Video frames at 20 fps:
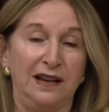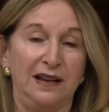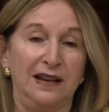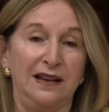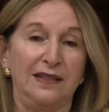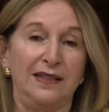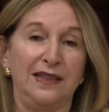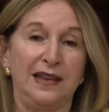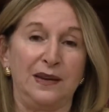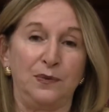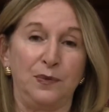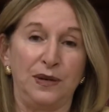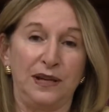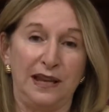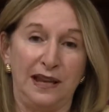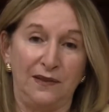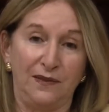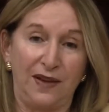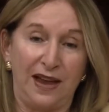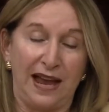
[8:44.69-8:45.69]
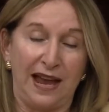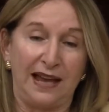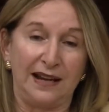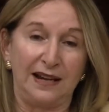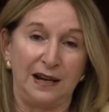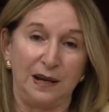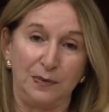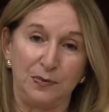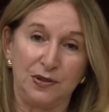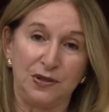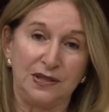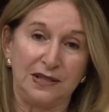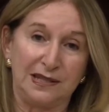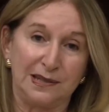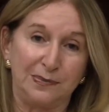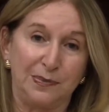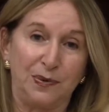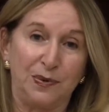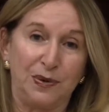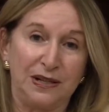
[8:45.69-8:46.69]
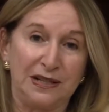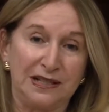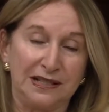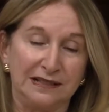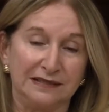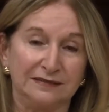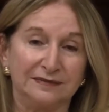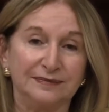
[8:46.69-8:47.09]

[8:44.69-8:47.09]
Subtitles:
than we have had up to this point.